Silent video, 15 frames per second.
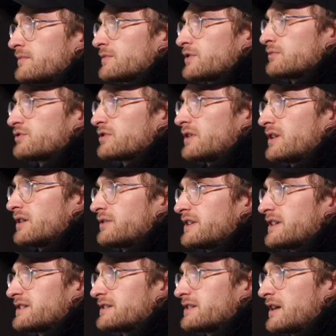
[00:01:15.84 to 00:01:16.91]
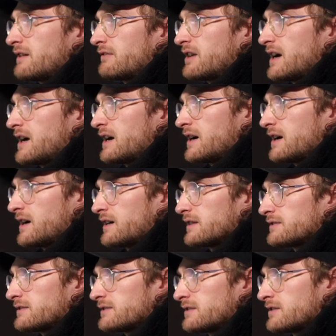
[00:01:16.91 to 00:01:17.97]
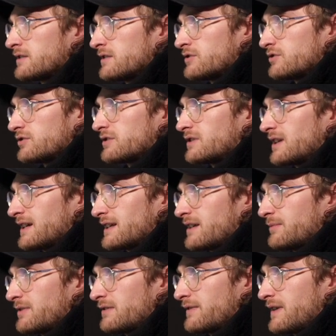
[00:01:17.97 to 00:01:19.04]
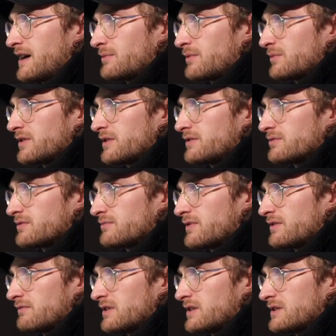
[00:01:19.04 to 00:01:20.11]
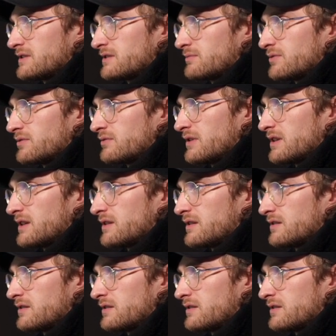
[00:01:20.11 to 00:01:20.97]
So I'm just going to load in a snare and a hat just to like give me a vibe. I'm going to do something really simple with it.